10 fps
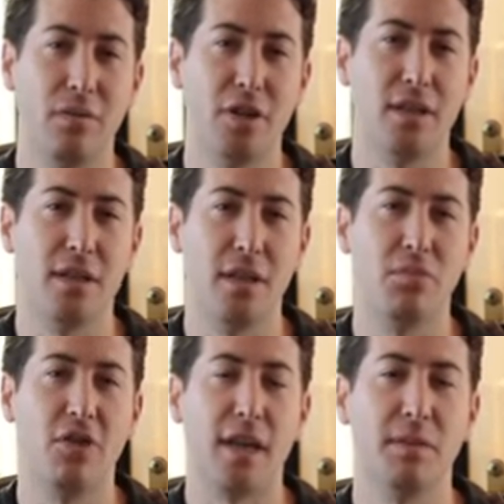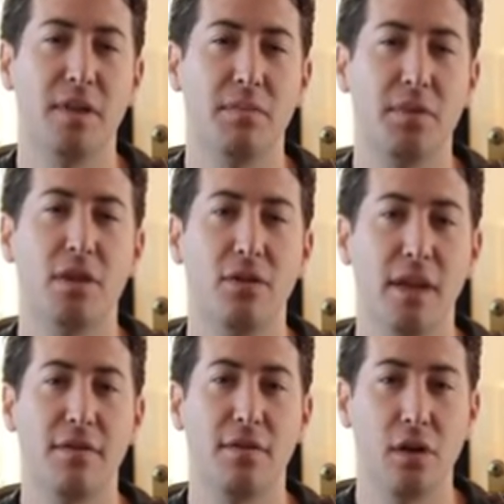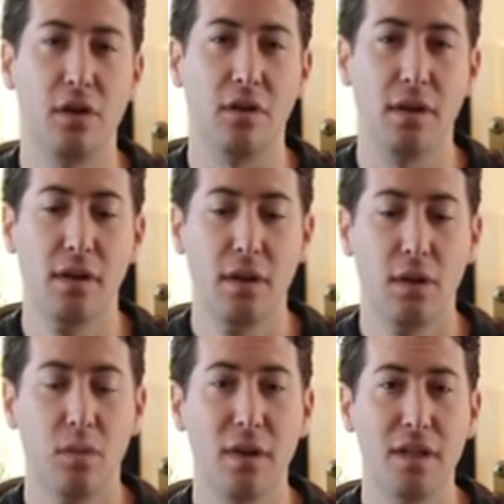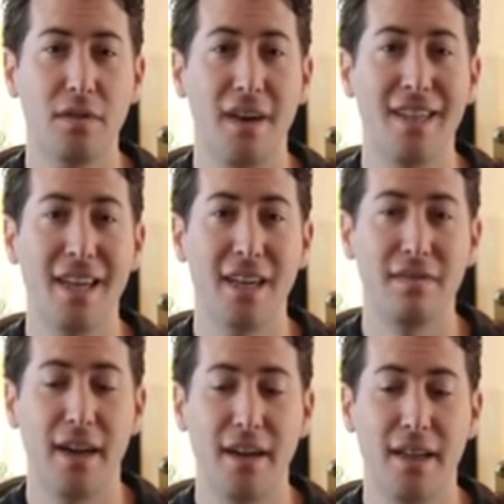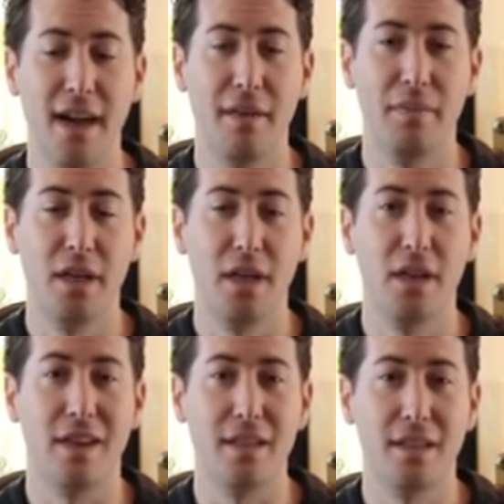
which is the approximate purity of the gold. Once you've identified that, you can